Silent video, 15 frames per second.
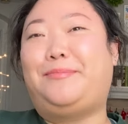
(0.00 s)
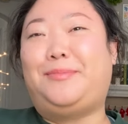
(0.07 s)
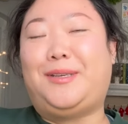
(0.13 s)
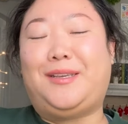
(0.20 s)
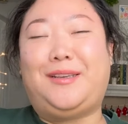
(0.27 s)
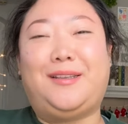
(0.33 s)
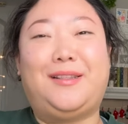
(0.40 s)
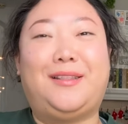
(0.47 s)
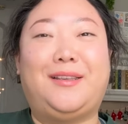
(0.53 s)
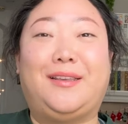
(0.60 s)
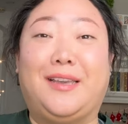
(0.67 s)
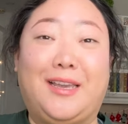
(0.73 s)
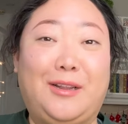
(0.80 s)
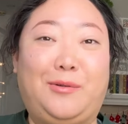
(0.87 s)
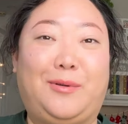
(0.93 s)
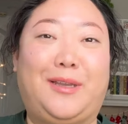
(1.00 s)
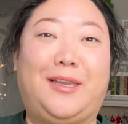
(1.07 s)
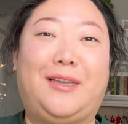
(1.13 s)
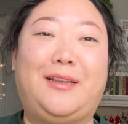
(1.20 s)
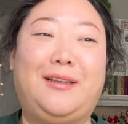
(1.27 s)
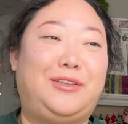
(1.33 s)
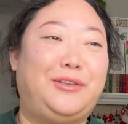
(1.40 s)
be the
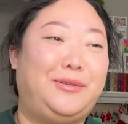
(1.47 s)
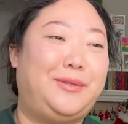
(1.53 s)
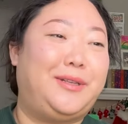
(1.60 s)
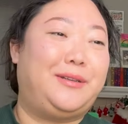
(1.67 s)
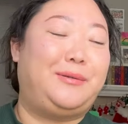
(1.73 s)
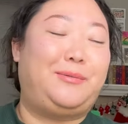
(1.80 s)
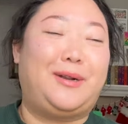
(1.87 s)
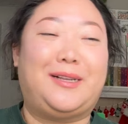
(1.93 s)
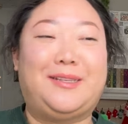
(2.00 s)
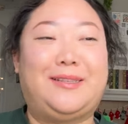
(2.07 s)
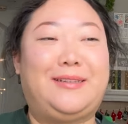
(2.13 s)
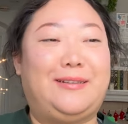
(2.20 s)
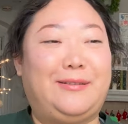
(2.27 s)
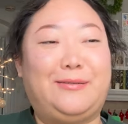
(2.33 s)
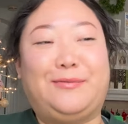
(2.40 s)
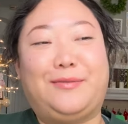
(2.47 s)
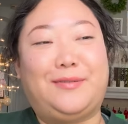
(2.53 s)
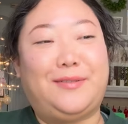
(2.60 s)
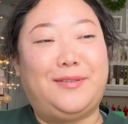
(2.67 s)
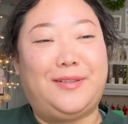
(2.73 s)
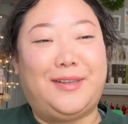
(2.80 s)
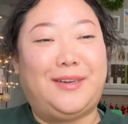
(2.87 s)
gateway to the rest of
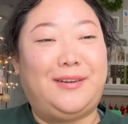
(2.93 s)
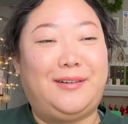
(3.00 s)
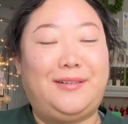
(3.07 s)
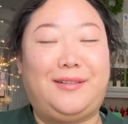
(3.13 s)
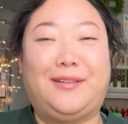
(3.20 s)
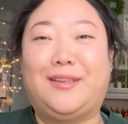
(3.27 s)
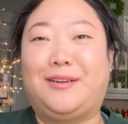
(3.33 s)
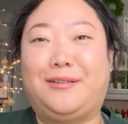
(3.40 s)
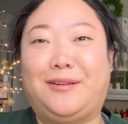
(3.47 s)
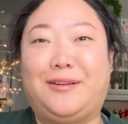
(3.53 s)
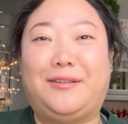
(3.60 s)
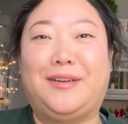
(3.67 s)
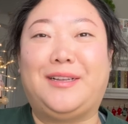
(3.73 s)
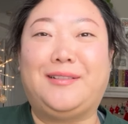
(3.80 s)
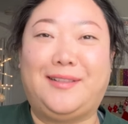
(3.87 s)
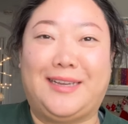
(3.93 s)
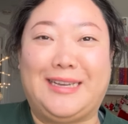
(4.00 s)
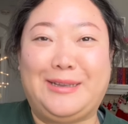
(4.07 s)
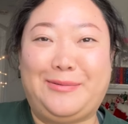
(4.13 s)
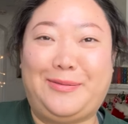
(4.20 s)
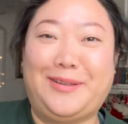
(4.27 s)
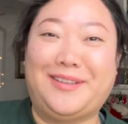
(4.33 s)
their literary
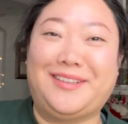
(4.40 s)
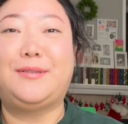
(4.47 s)
life.